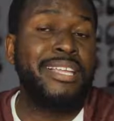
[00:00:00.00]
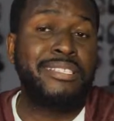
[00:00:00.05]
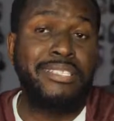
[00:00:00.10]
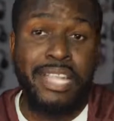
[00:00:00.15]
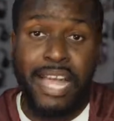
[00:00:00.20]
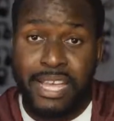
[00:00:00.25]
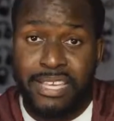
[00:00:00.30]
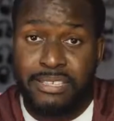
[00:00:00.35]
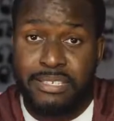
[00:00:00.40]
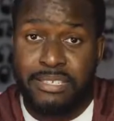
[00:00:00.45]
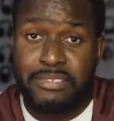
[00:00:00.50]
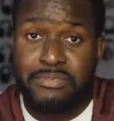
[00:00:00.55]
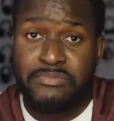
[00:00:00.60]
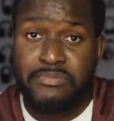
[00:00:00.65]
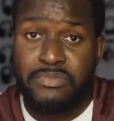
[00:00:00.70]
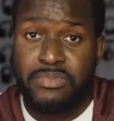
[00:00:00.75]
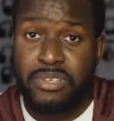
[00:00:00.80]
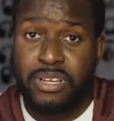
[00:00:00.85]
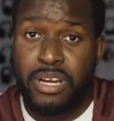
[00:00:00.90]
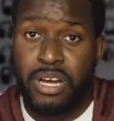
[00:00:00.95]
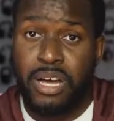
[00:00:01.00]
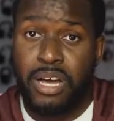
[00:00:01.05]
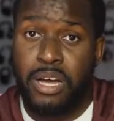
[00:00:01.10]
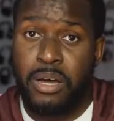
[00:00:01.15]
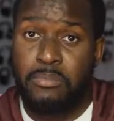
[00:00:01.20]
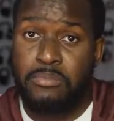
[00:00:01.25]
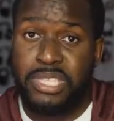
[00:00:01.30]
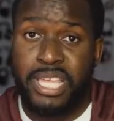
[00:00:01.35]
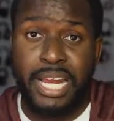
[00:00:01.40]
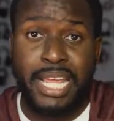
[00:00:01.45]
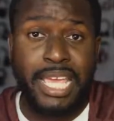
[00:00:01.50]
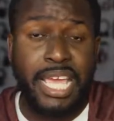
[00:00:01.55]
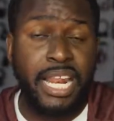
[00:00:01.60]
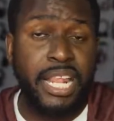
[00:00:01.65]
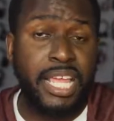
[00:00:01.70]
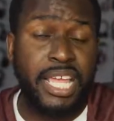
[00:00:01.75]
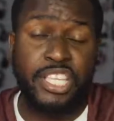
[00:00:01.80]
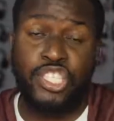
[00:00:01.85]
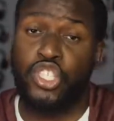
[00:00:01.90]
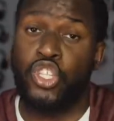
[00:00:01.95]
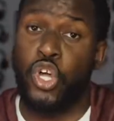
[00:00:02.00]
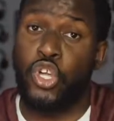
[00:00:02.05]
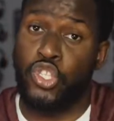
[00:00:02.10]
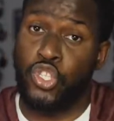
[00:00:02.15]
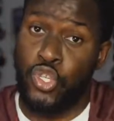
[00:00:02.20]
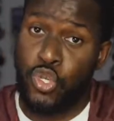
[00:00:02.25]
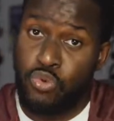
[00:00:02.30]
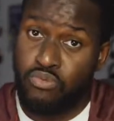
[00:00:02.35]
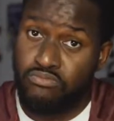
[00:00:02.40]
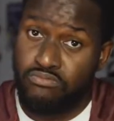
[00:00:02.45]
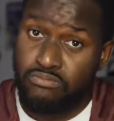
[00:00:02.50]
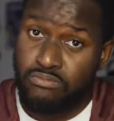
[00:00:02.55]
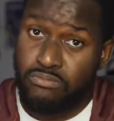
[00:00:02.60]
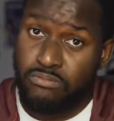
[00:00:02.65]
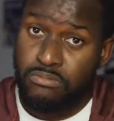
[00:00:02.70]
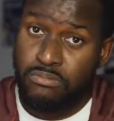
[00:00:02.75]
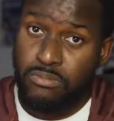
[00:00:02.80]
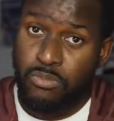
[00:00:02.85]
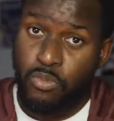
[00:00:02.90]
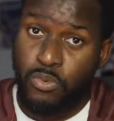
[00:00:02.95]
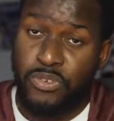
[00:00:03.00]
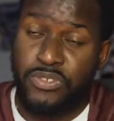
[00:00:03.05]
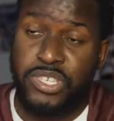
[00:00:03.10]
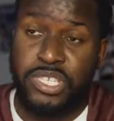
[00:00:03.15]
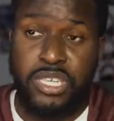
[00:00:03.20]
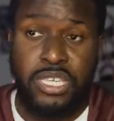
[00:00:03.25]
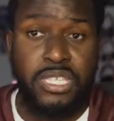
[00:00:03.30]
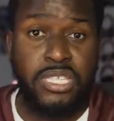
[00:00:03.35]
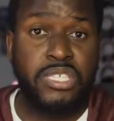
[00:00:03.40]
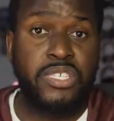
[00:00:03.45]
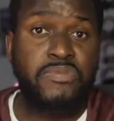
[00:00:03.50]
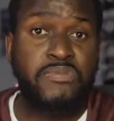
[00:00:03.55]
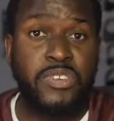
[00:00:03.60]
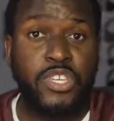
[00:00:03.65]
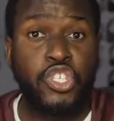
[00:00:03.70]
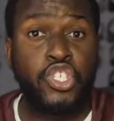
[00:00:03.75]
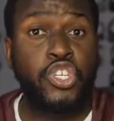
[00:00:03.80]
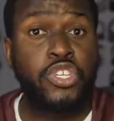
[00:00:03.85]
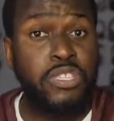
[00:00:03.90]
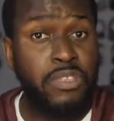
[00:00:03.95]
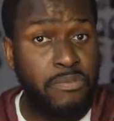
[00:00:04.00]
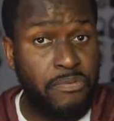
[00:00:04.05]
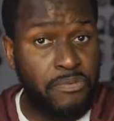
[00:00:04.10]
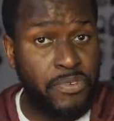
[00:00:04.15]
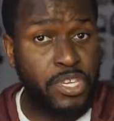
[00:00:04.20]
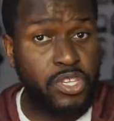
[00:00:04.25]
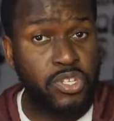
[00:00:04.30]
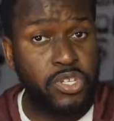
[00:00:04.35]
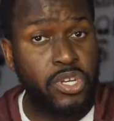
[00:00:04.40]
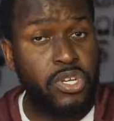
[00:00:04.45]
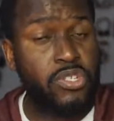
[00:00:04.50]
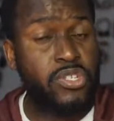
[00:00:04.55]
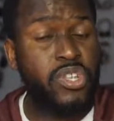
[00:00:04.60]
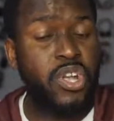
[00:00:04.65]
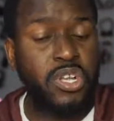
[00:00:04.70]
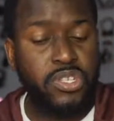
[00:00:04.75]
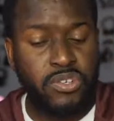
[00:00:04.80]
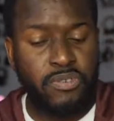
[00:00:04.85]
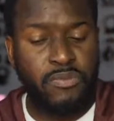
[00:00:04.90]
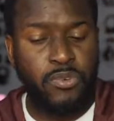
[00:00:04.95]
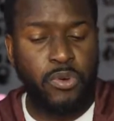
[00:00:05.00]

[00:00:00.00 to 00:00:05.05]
It's nice. Uh, then again, it's not new. We've seen this feature, the feature, not